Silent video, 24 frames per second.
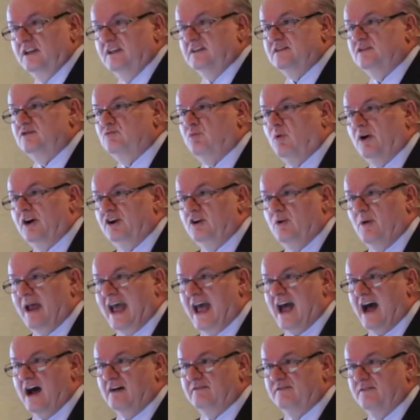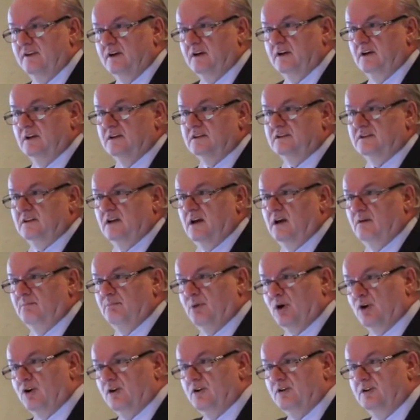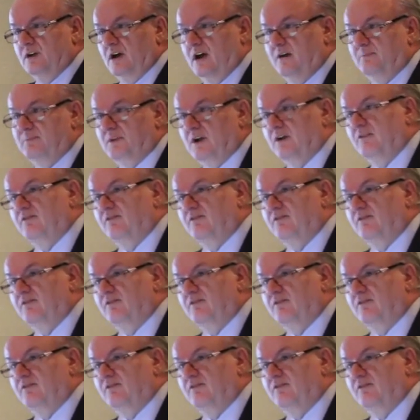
This is where you have a bird up